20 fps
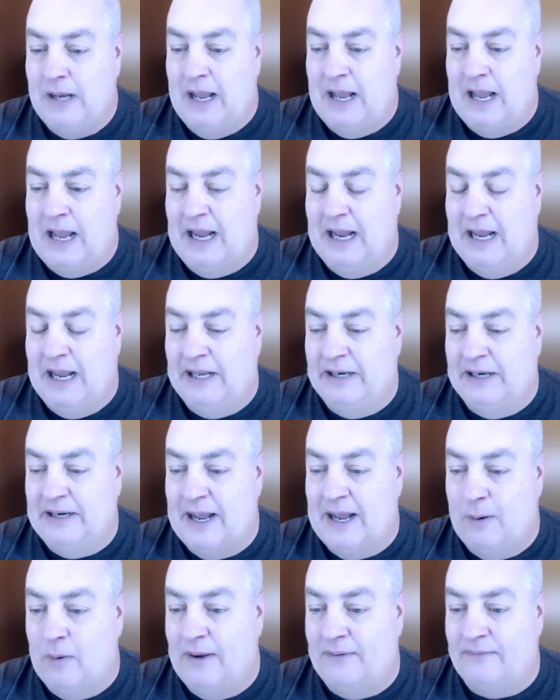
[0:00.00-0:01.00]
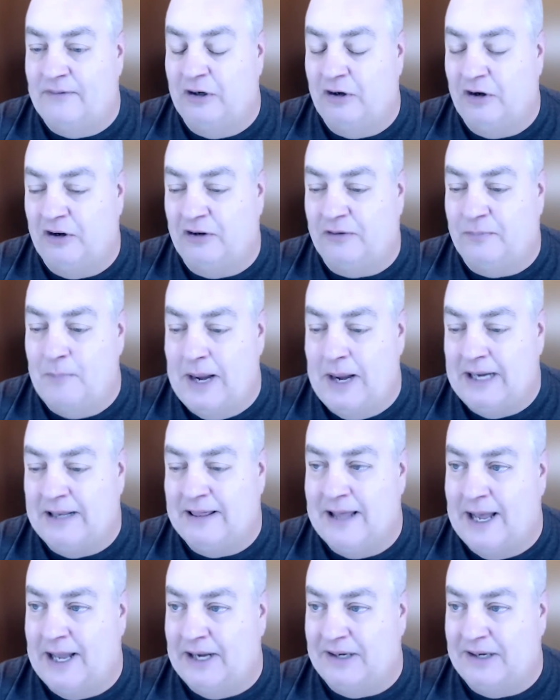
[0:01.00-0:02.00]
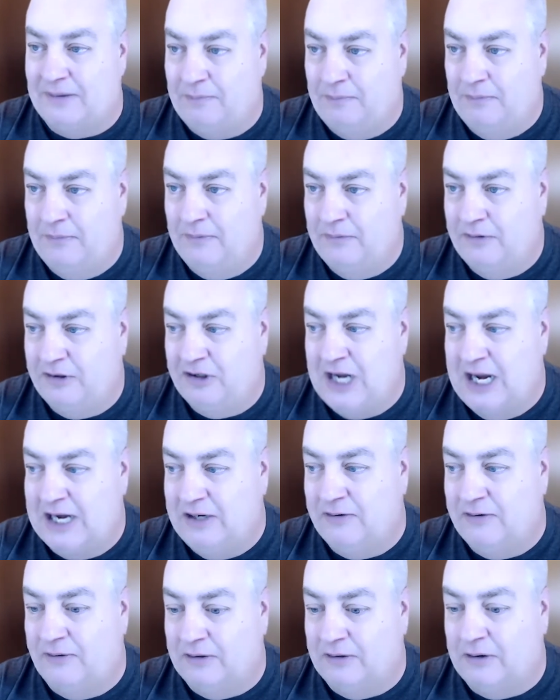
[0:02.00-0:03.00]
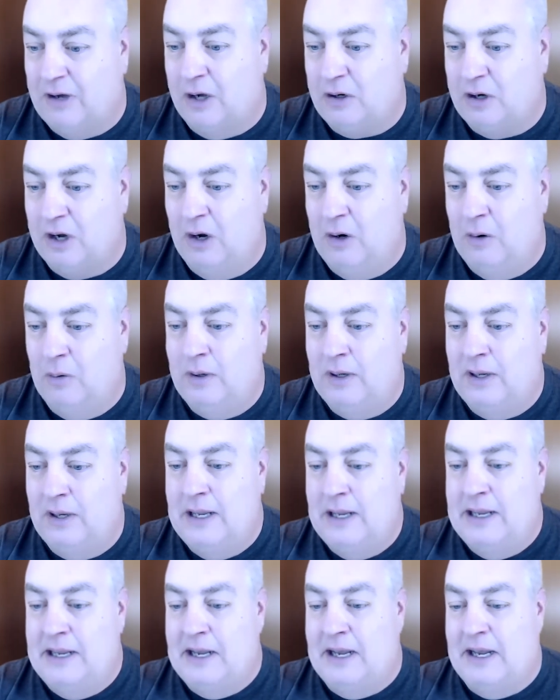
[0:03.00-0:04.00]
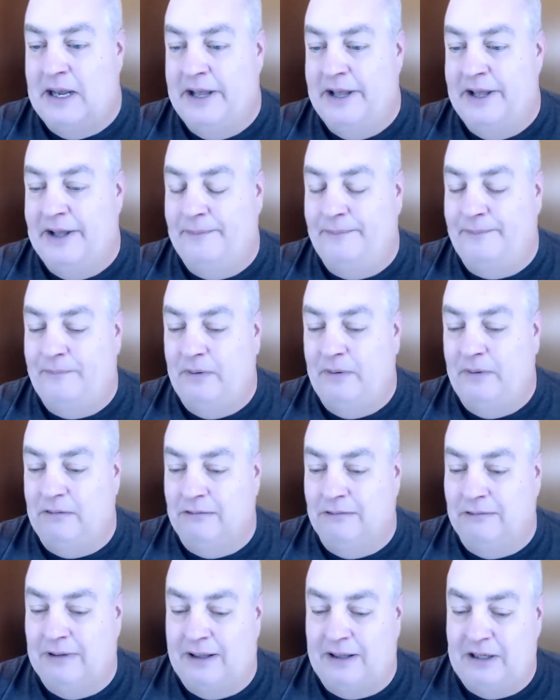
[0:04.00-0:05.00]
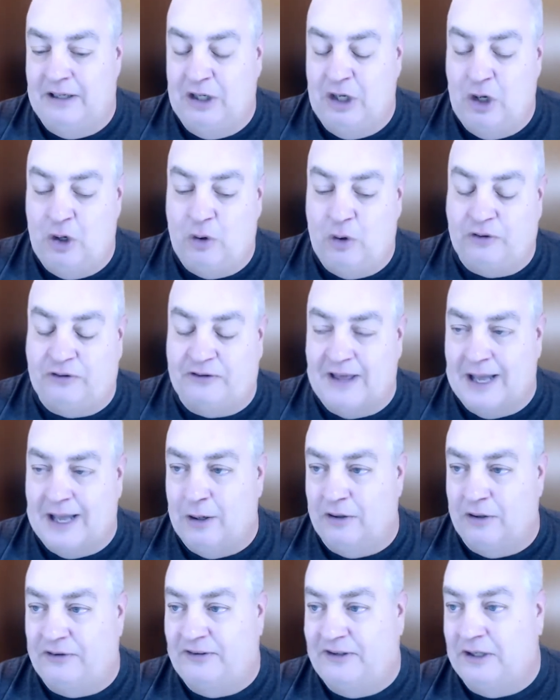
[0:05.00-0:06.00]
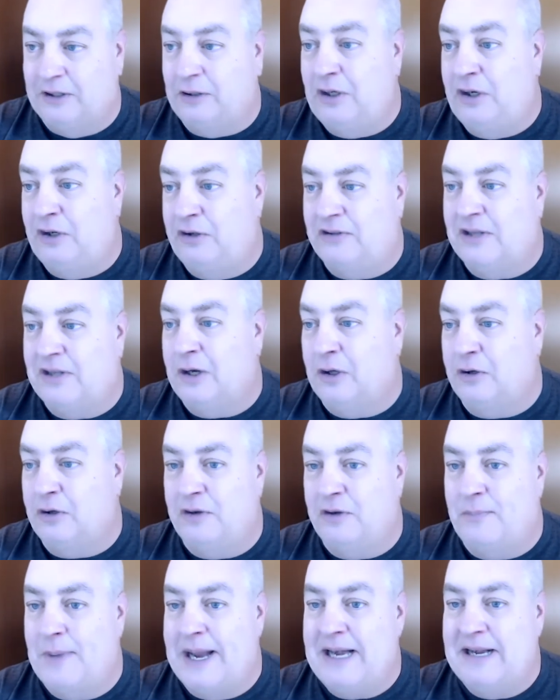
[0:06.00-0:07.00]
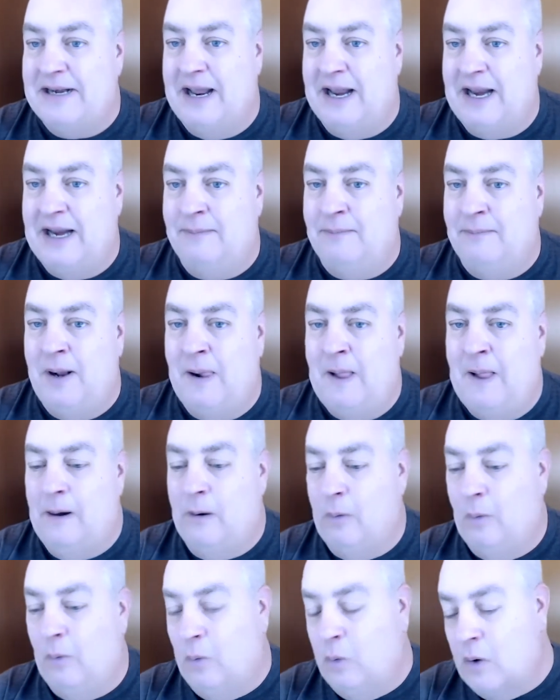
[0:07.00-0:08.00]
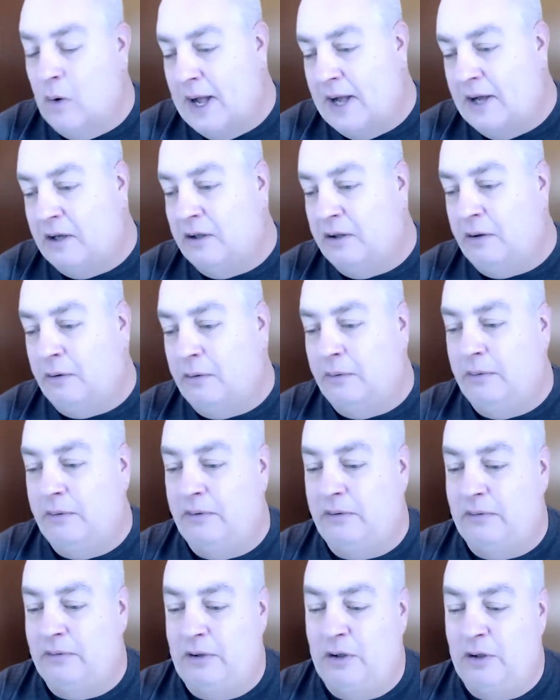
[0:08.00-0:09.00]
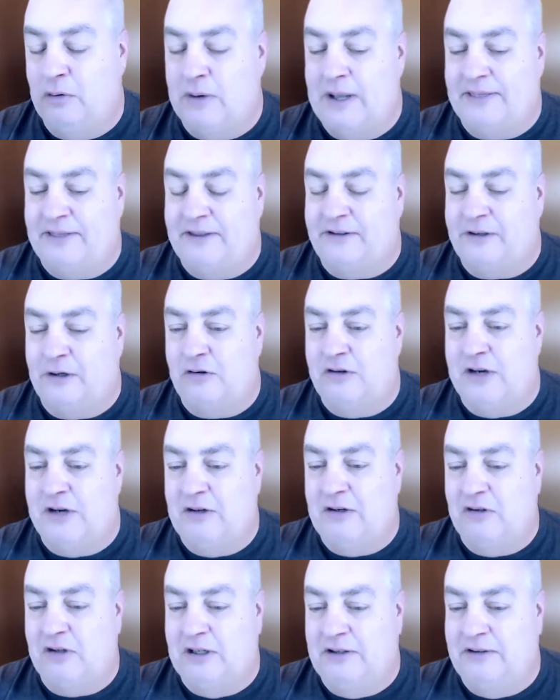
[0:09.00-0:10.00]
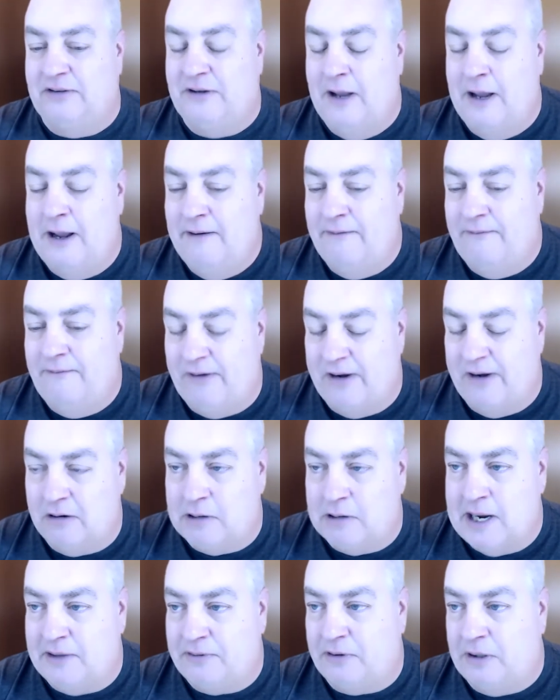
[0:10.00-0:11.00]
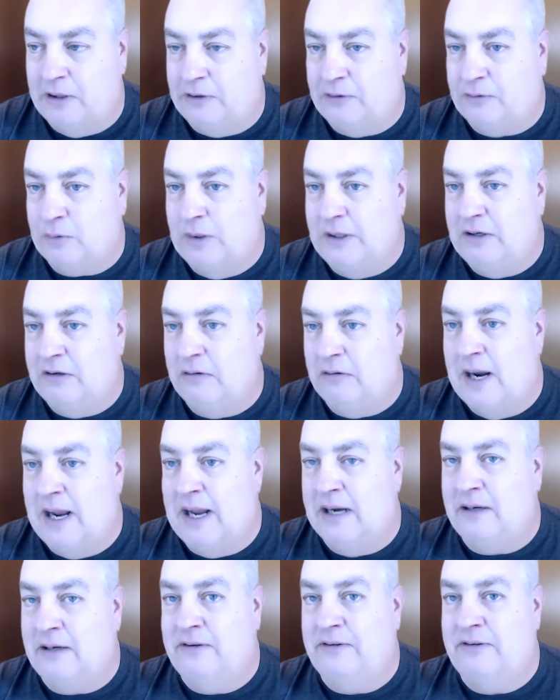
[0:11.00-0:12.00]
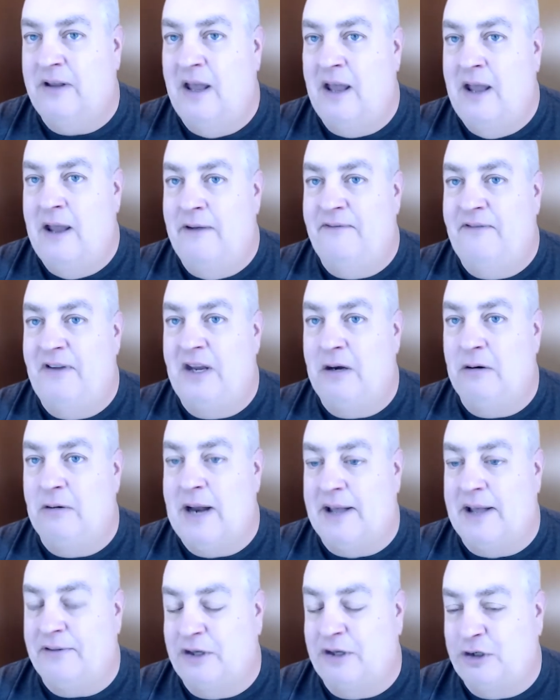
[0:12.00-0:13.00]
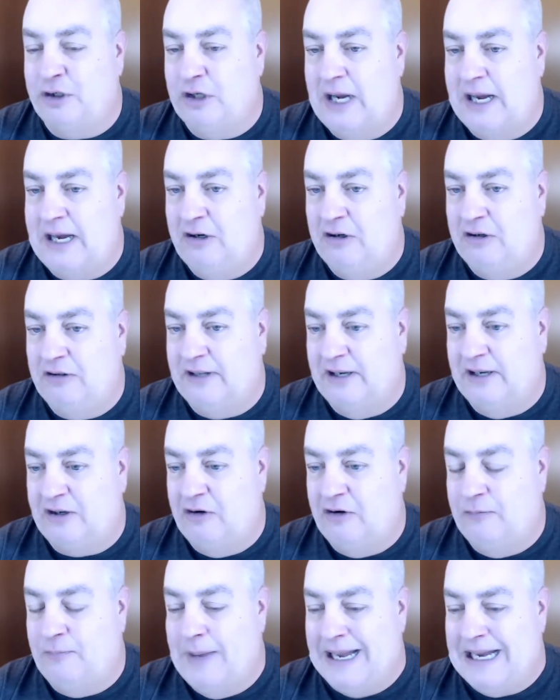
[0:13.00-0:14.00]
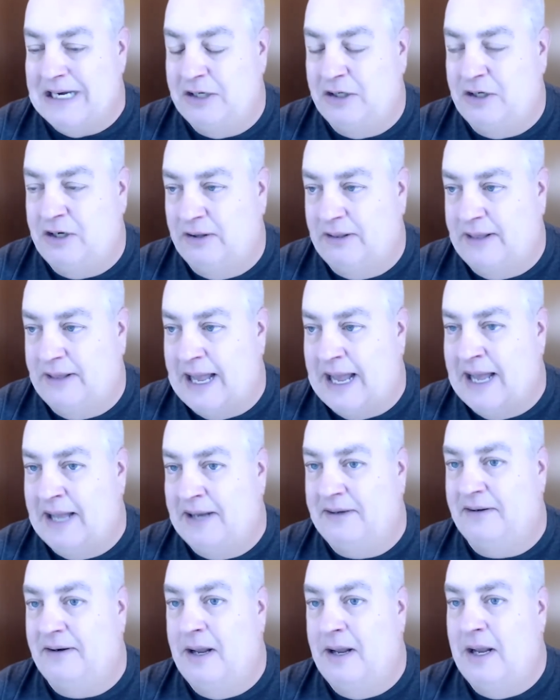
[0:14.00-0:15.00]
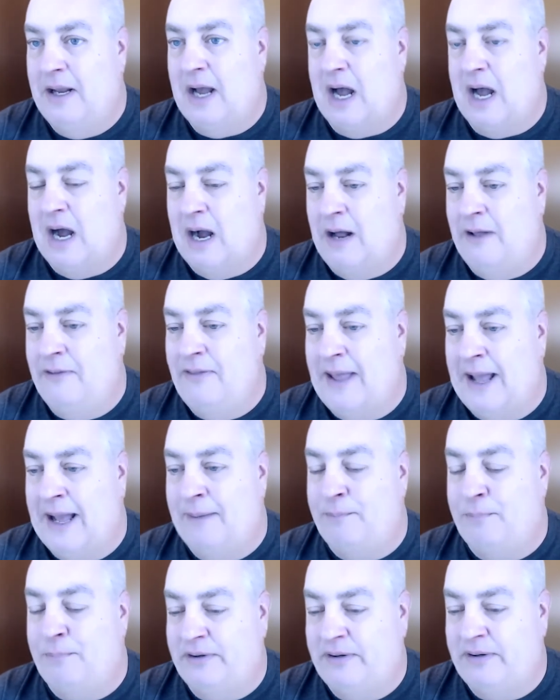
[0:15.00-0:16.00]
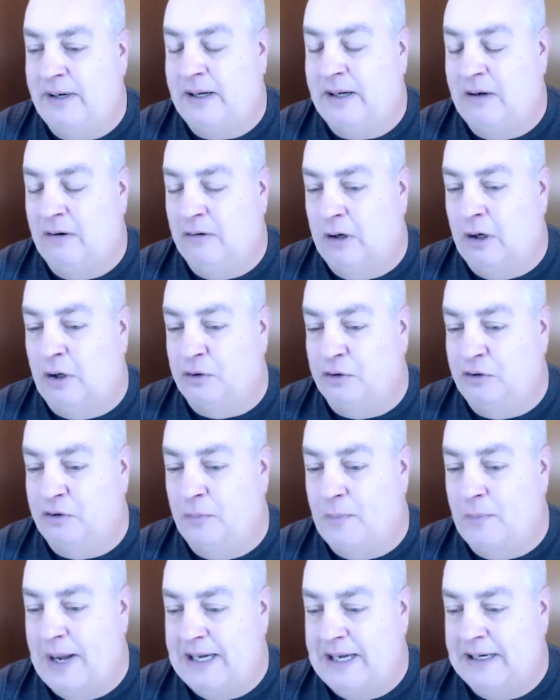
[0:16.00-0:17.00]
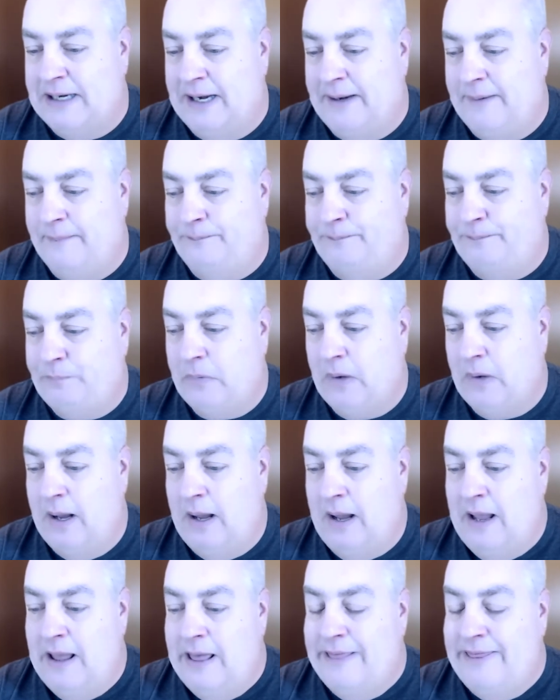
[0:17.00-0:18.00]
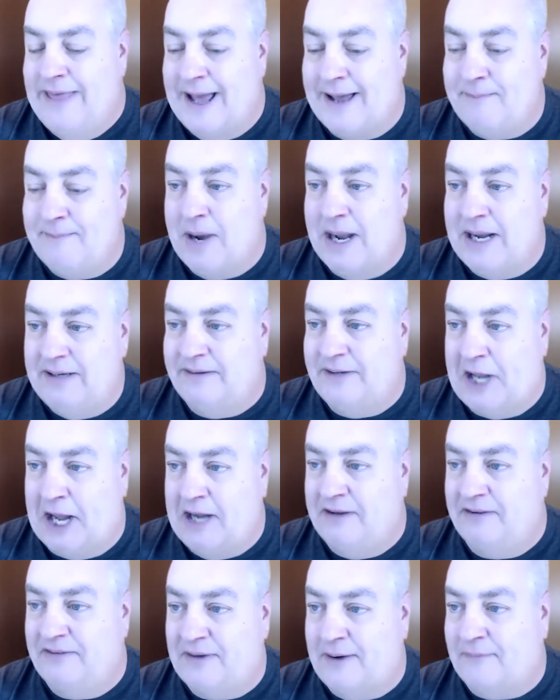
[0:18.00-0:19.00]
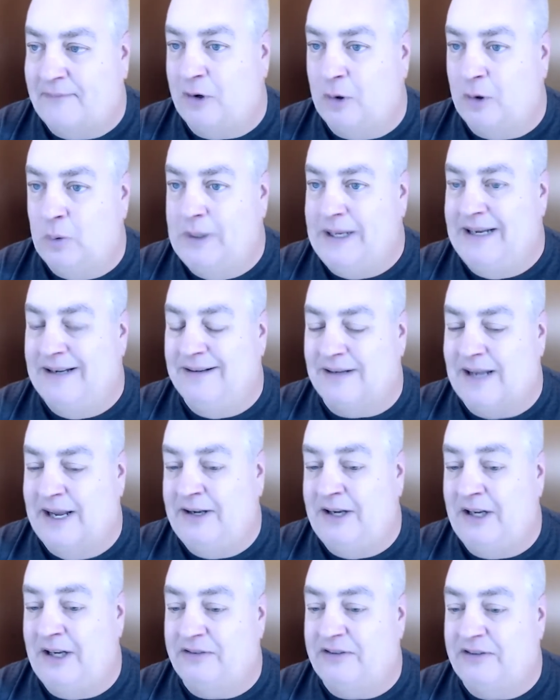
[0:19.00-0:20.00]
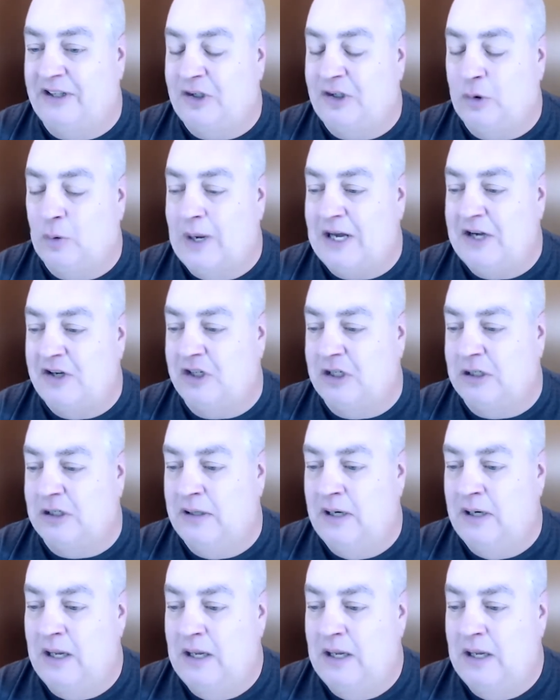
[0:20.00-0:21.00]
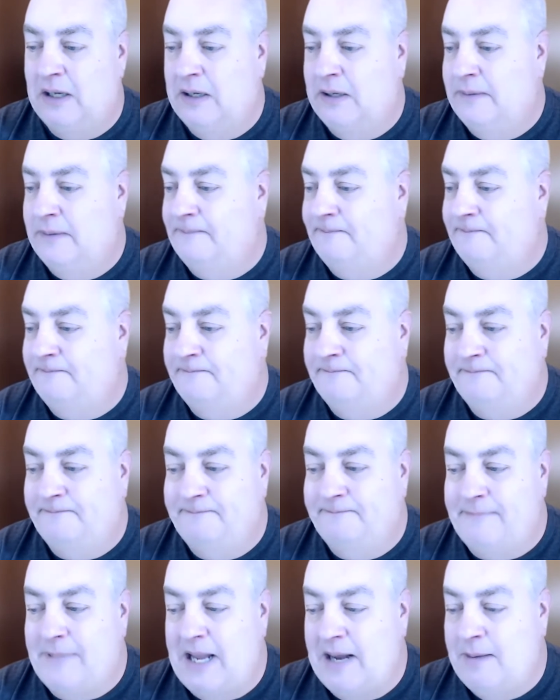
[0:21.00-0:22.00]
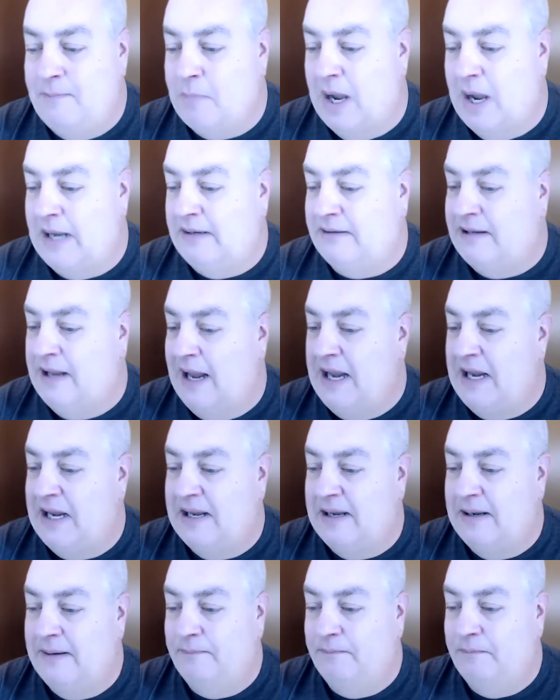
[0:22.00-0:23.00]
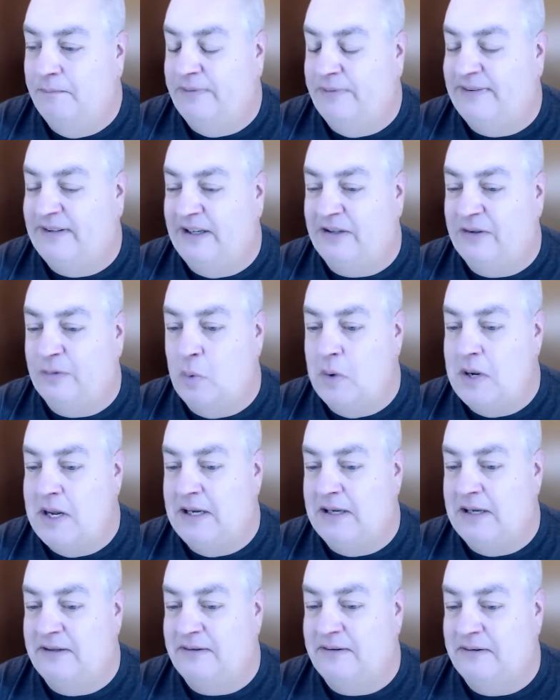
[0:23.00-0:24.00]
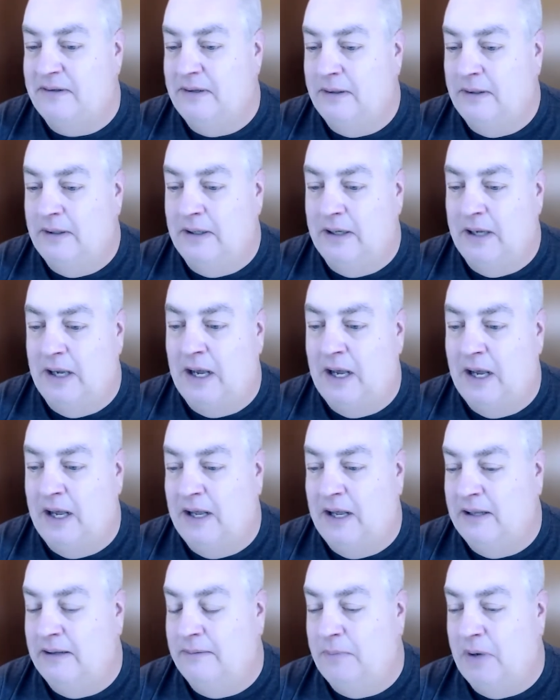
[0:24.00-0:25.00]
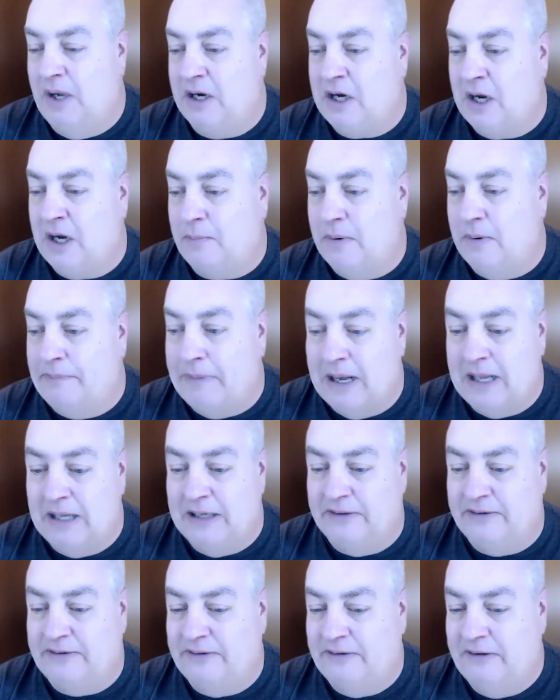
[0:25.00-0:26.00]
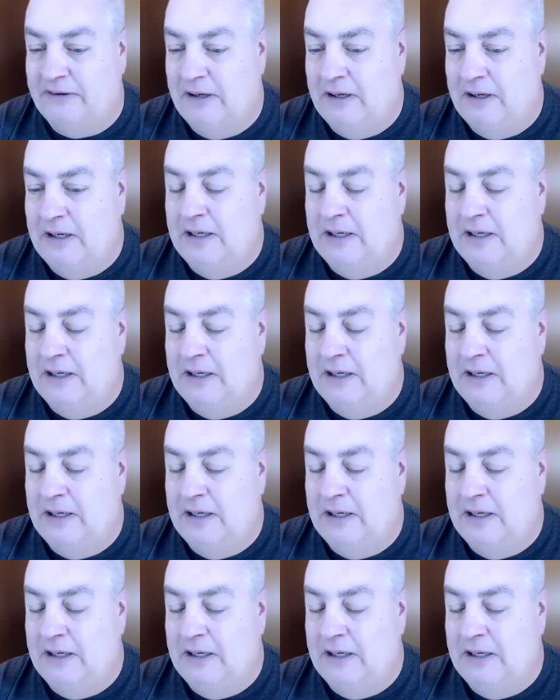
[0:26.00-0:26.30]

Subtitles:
And however, just make that change of the logo. Still use that old domain name while you let the search engines figure out those redirects, figure out the changes that you've made to that on that particular old domain name. That might take several weeks. Ideal situation, it might take 6 weeks, a couple months.